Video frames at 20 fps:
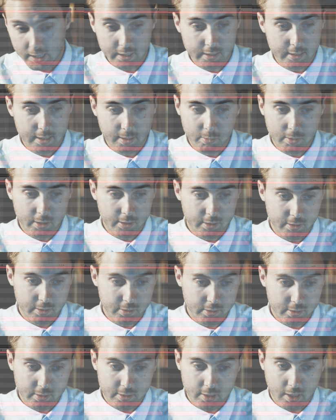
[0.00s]
I simply
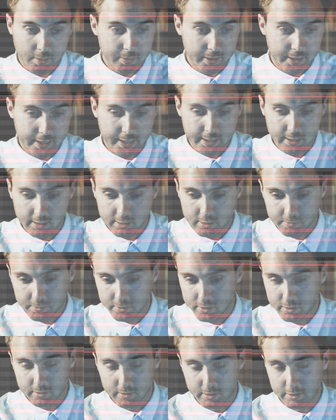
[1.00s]
use duplicate
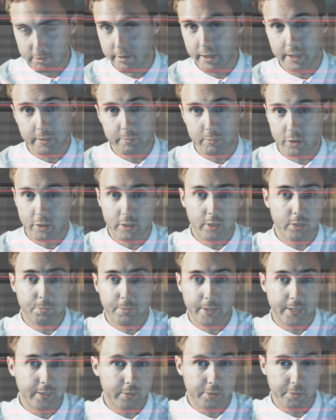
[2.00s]
loop to create more
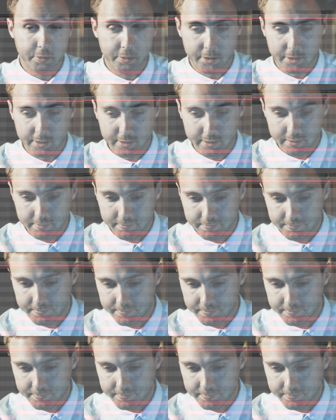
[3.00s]
space to work in.